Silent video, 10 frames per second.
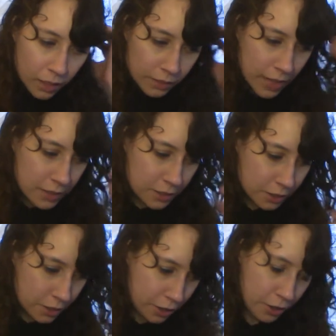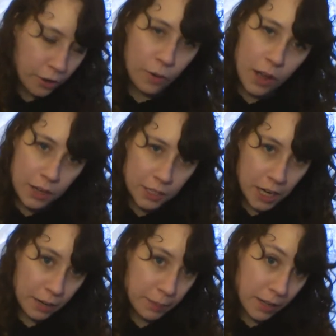Let's do
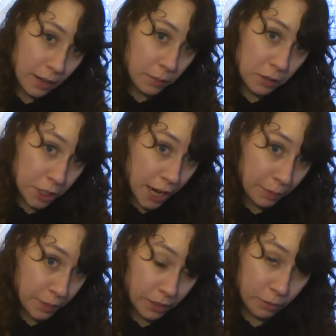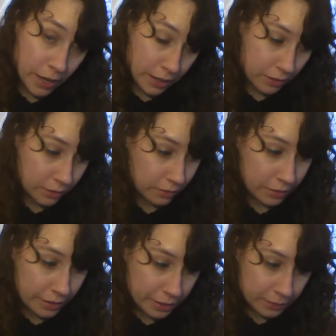Jack be nimble, Jack be quick.
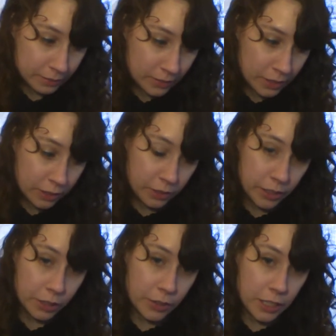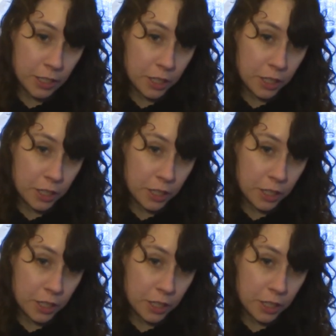Okay. You think you can